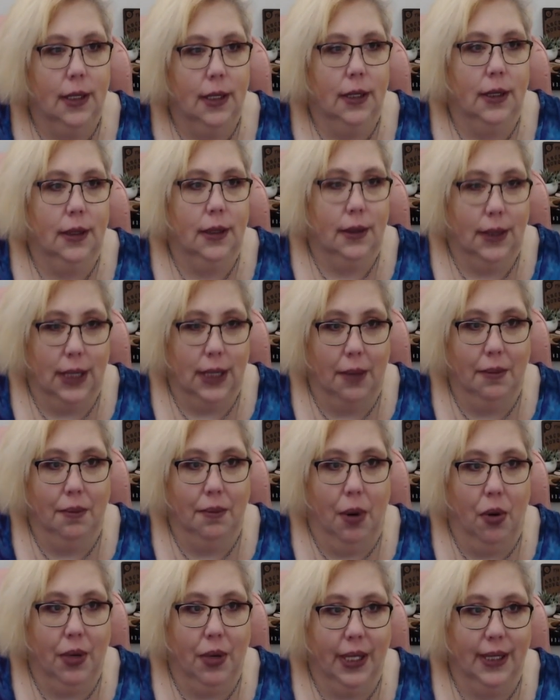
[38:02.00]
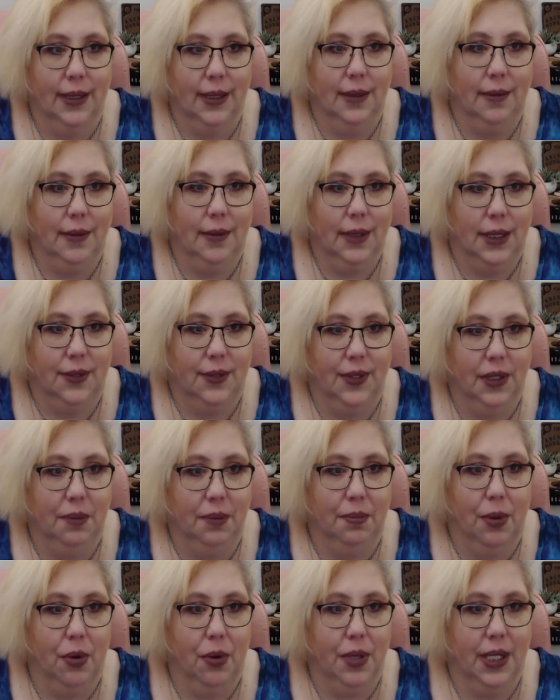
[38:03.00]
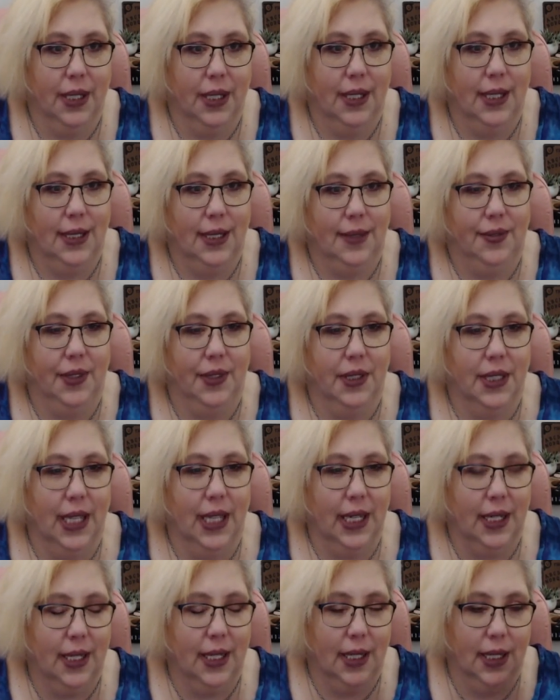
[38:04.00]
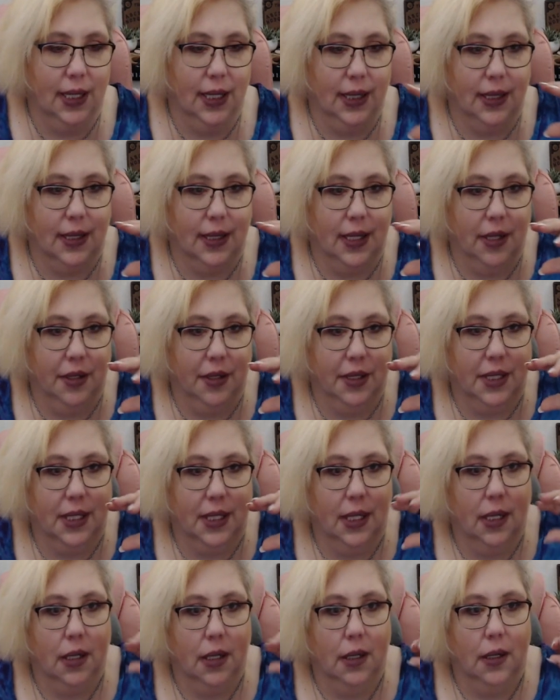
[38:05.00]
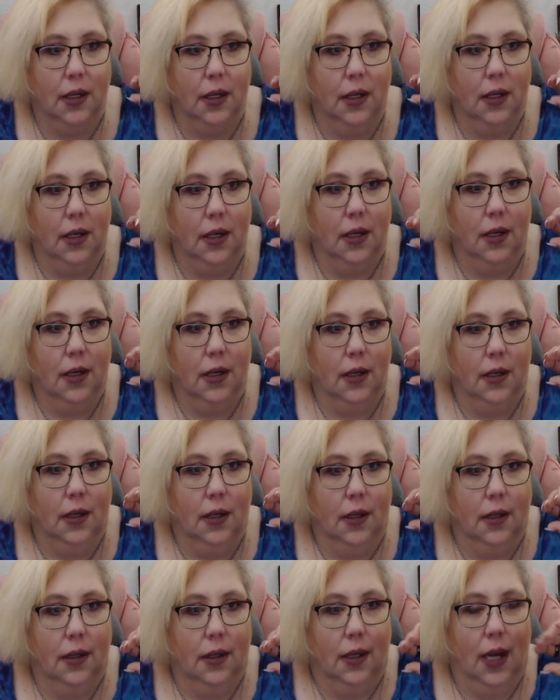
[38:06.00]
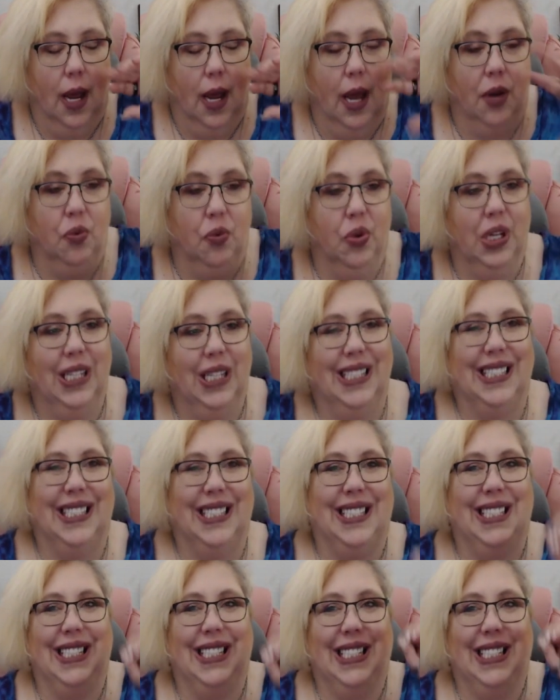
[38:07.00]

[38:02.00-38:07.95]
Something broken. He's feeling broken. He feels like it, there's unrealistic